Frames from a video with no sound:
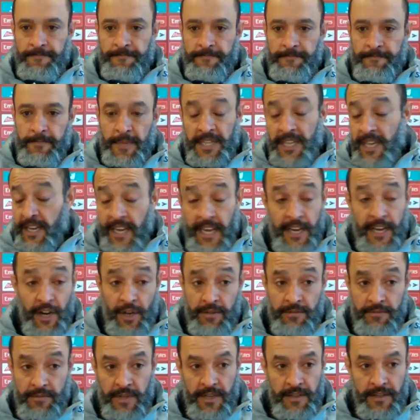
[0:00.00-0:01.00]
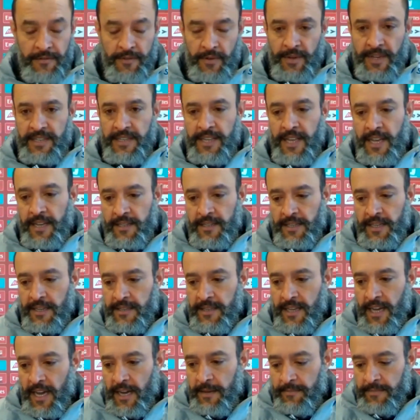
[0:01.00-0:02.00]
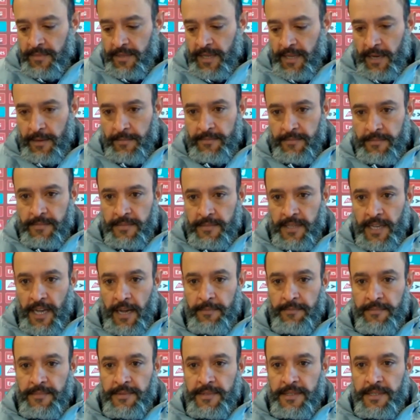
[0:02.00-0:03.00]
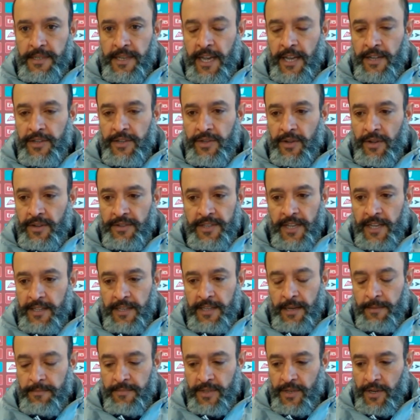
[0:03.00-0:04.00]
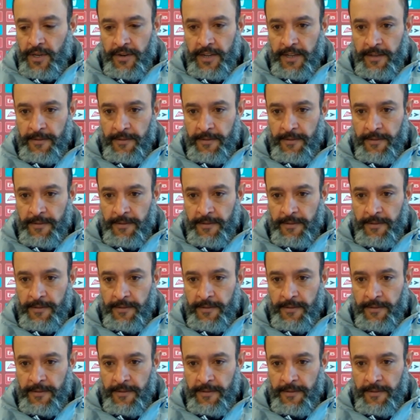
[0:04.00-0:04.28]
But I cannot give you exactly time schedule on that. I'm sorry.